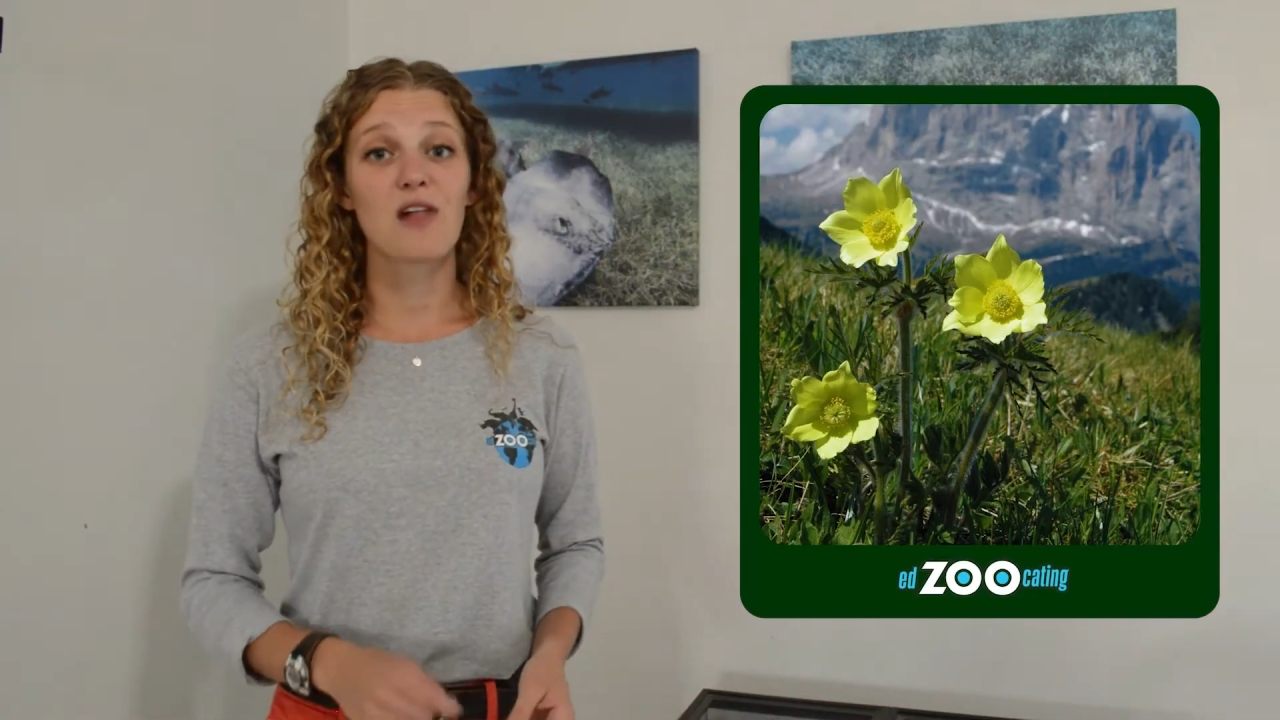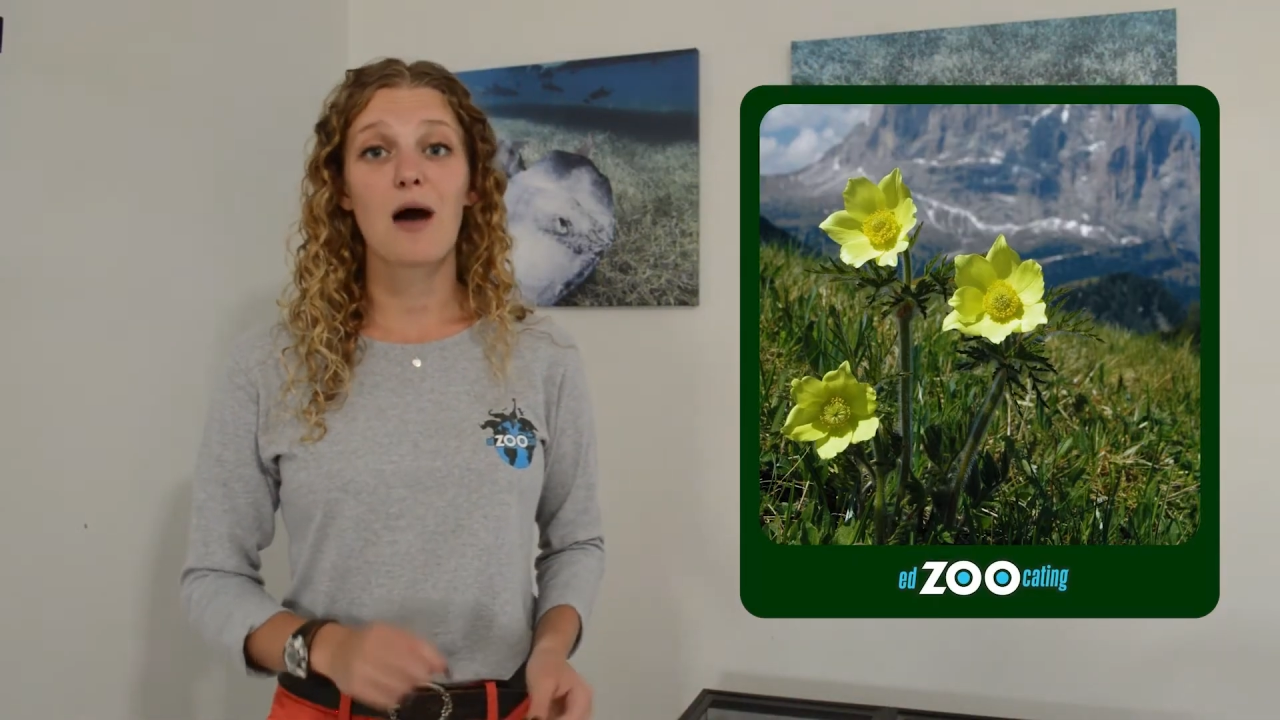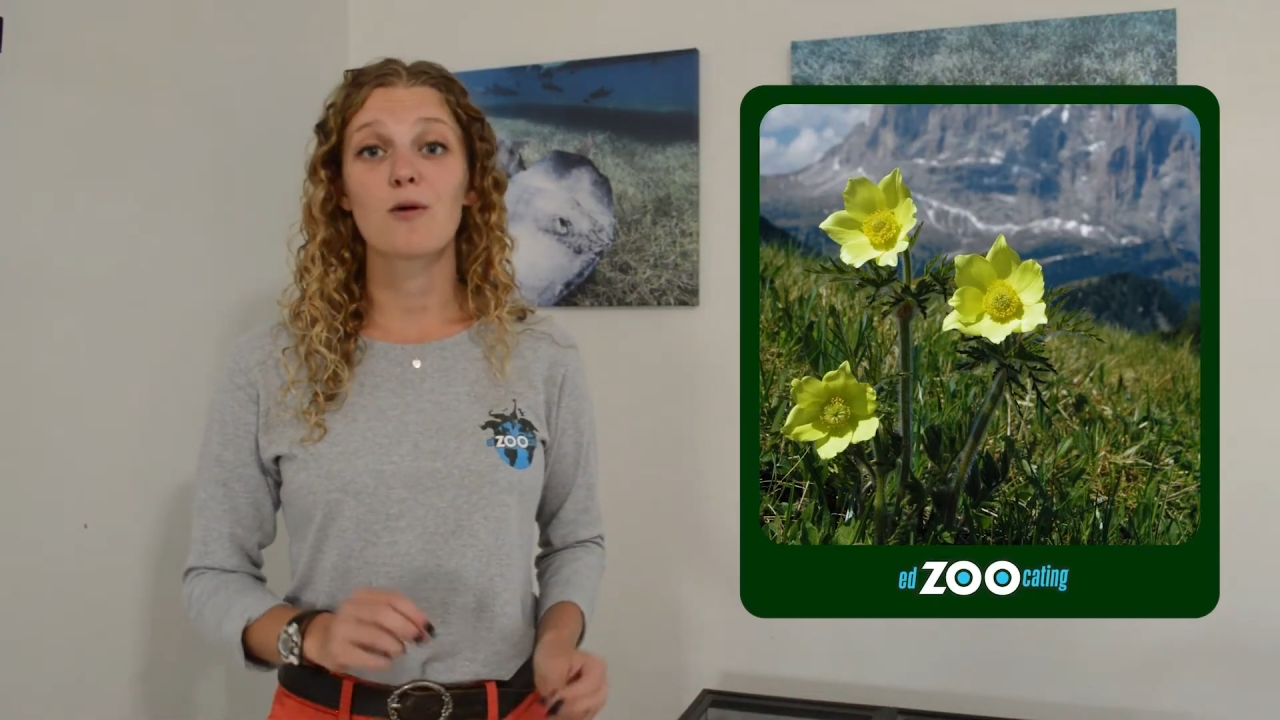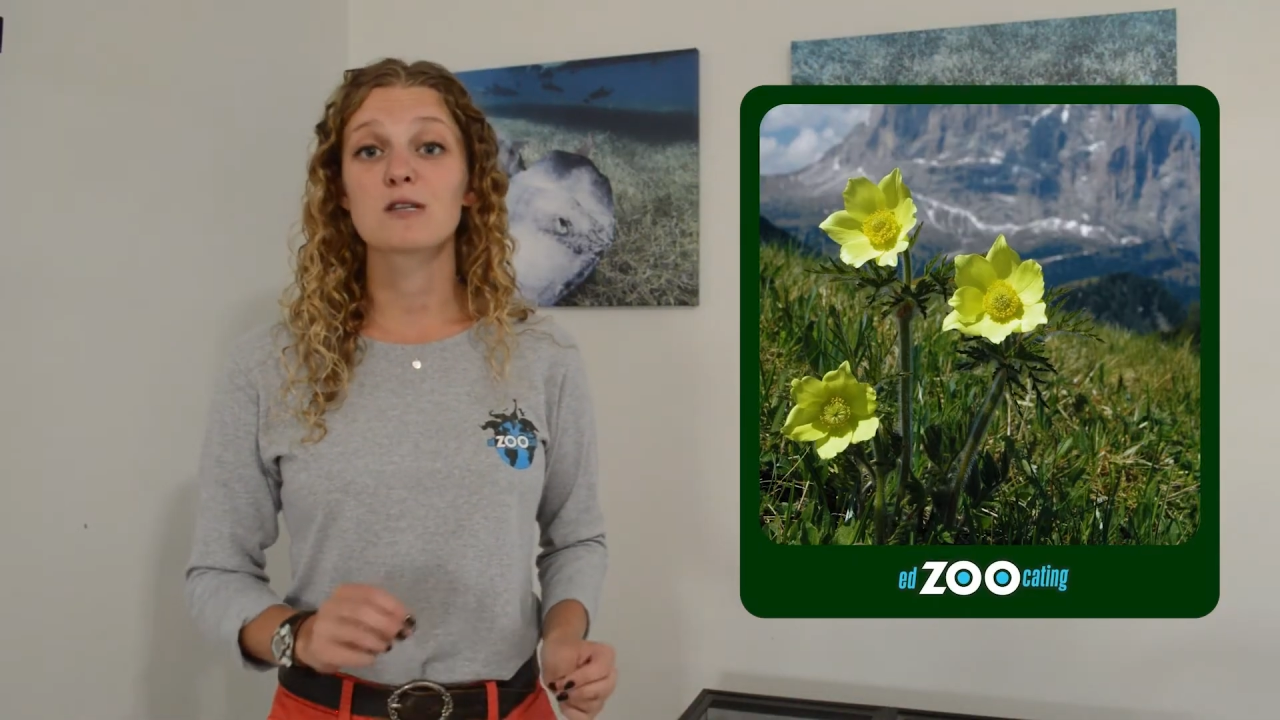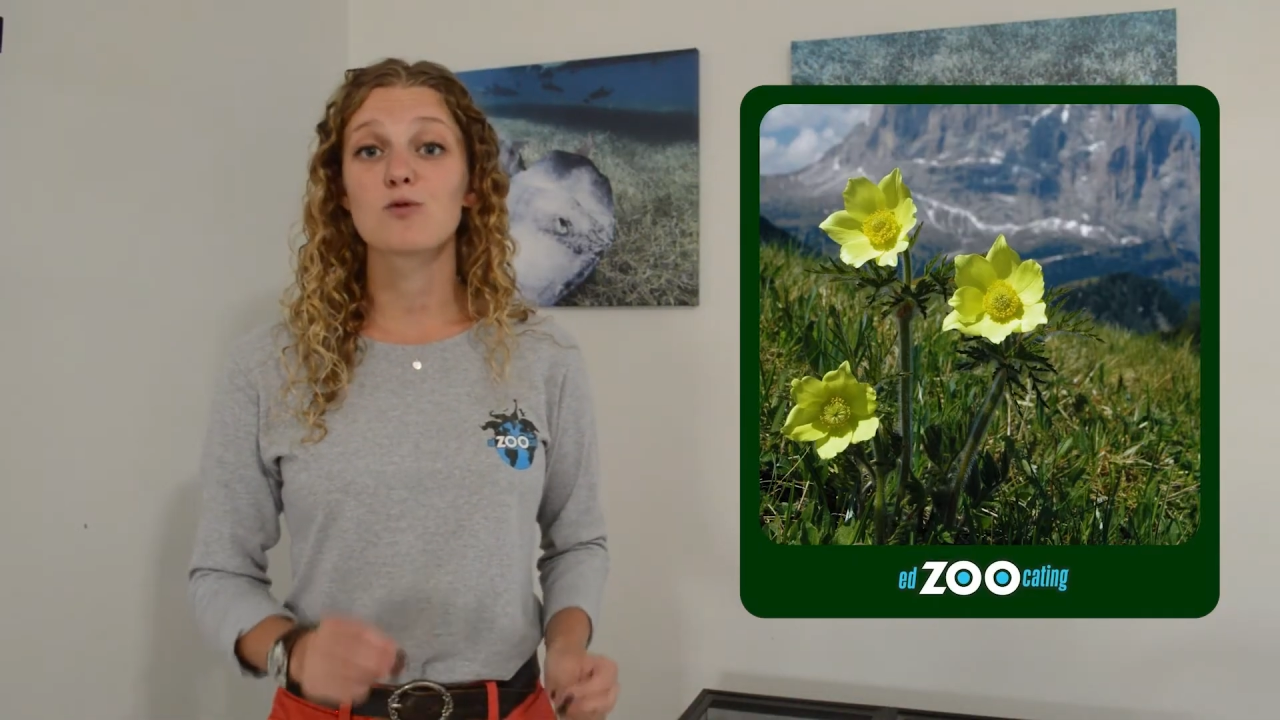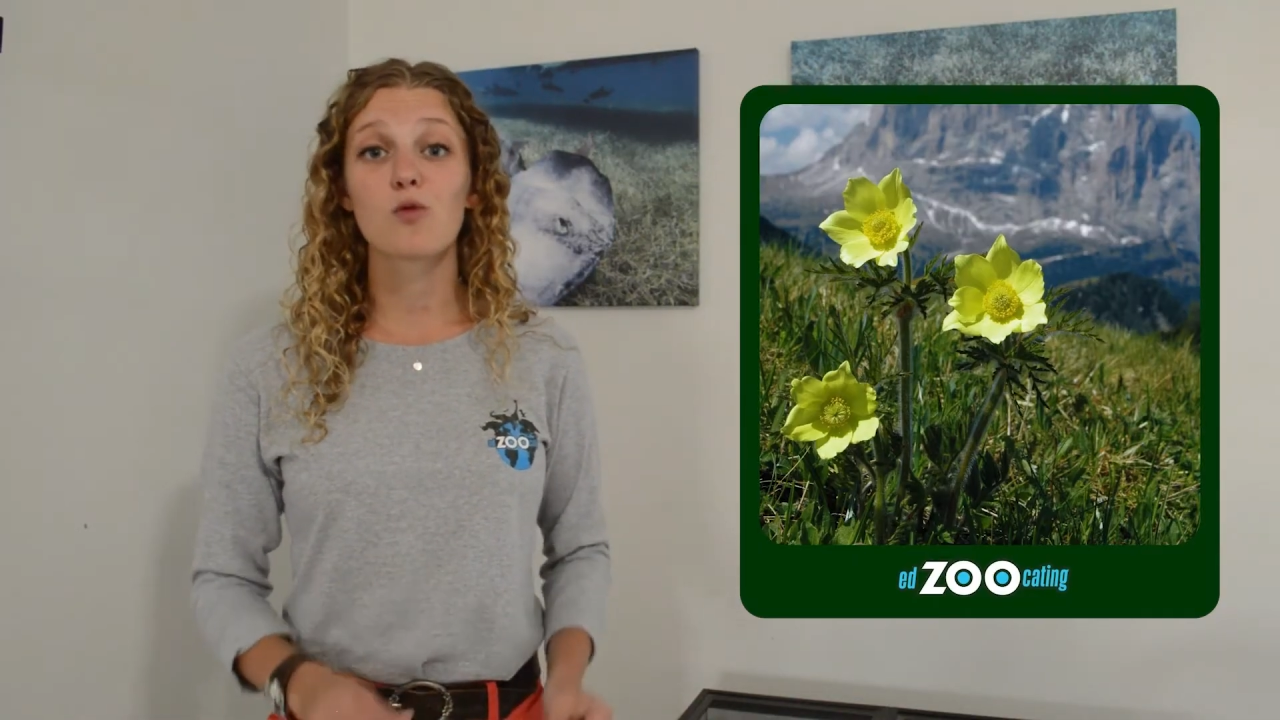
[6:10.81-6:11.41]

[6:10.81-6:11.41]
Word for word: flowers